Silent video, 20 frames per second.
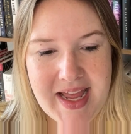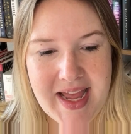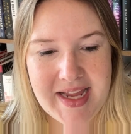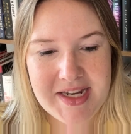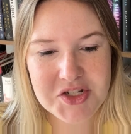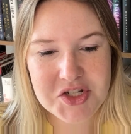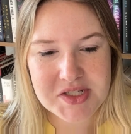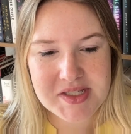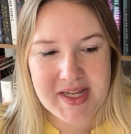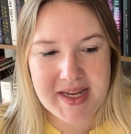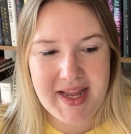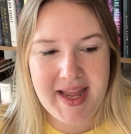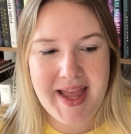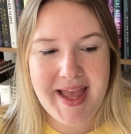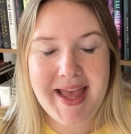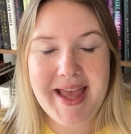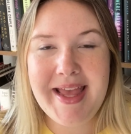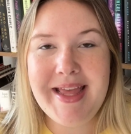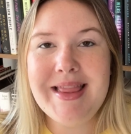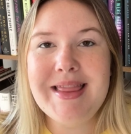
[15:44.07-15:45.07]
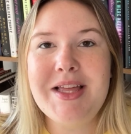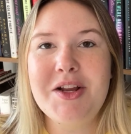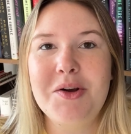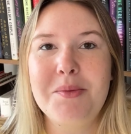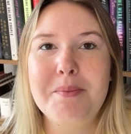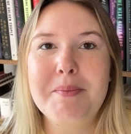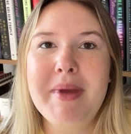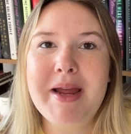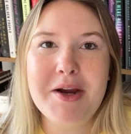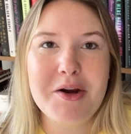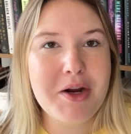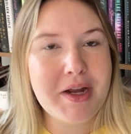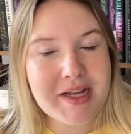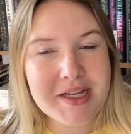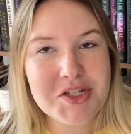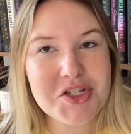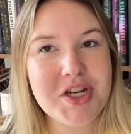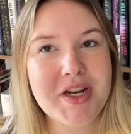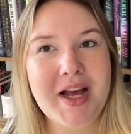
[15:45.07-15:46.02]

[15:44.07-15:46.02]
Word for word: and just like hate their marriage.